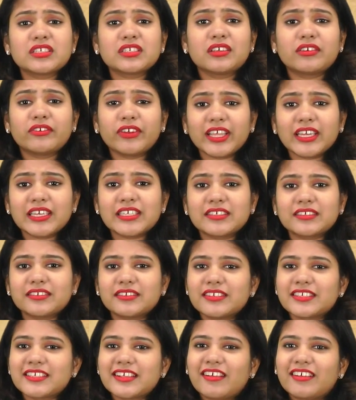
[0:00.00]

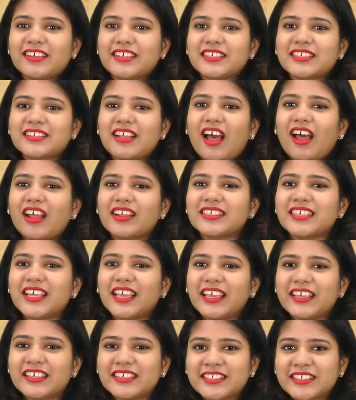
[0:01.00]
ingredients a sour
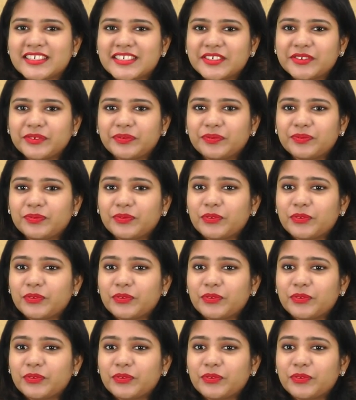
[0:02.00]
taste.